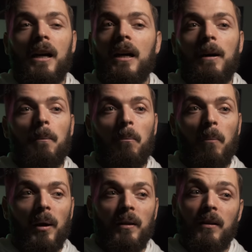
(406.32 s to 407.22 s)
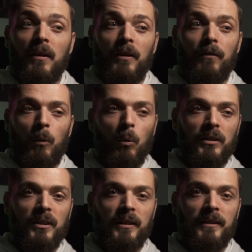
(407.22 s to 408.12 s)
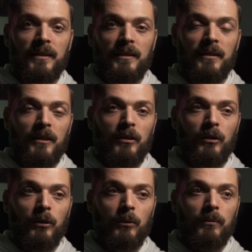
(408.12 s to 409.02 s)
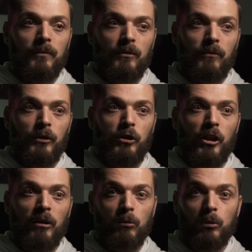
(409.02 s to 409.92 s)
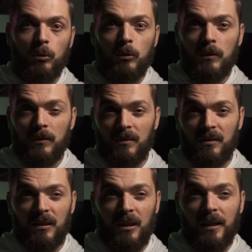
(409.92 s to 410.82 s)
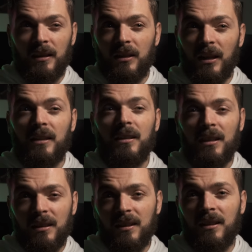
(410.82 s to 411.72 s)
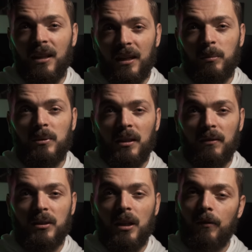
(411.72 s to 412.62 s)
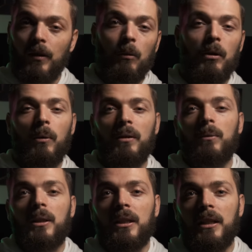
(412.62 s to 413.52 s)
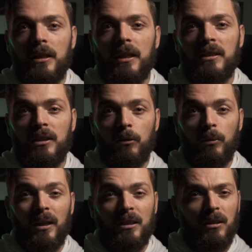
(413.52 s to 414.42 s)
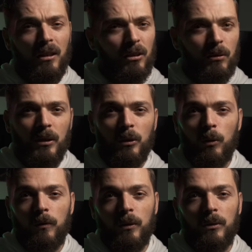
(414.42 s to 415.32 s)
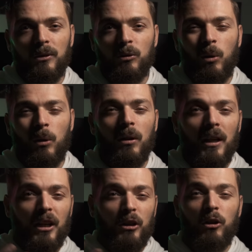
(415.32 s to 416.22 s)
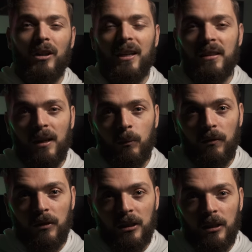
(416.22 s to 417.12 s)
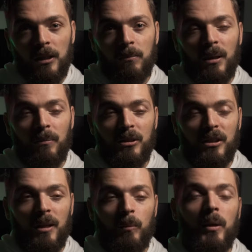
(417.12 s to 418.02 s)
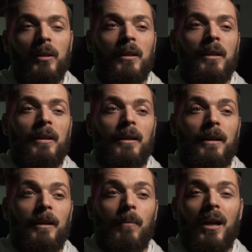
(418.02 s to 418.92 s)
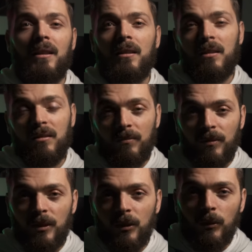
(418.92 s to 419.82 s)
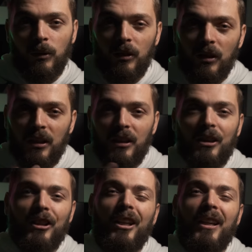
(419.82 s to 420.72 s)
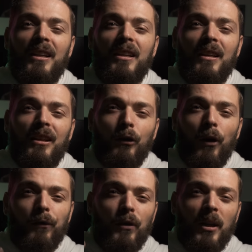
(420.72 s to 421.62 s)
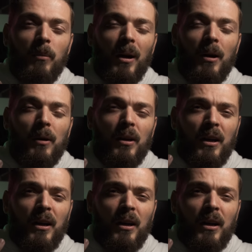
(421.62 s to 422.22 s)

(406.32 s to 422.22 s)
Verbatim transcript: But if I wanted, you know, for general, like I said, 90% of stuff, I would have went with the XT3, and including the autofocus as well. You're not getting that with the Blackmagic camera. And you know, you have to think about